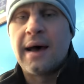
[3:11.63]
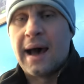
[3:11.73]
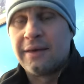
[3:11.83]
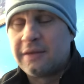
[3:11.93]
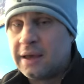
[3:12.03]

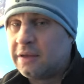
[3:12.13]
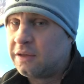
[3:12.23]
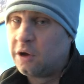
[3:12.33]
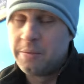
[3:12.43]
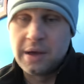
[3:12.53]
I think
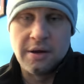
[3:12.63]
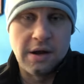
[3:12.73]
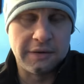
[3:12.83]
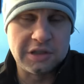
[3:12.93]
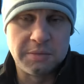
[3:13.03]
that there'll be
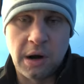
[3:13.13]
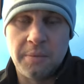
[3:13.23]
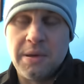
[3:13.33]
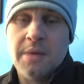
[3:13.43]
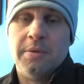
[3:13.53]
enough
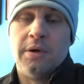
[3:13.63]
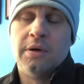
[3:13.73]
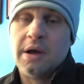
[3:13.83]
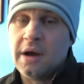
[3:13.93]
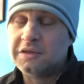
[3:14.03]
smart
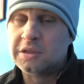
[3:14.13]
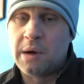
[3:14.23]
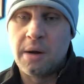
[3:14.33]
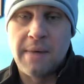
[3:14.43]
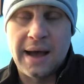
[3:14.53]
people, enough
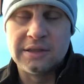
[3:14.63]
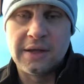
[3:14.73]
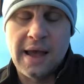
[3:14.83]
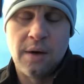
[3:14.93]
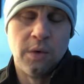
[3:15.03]
smart minds
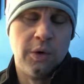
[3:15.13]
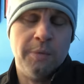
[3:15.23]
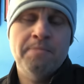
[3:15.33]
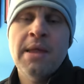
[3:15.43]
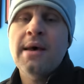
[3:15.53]
in that
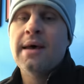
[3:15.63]
room,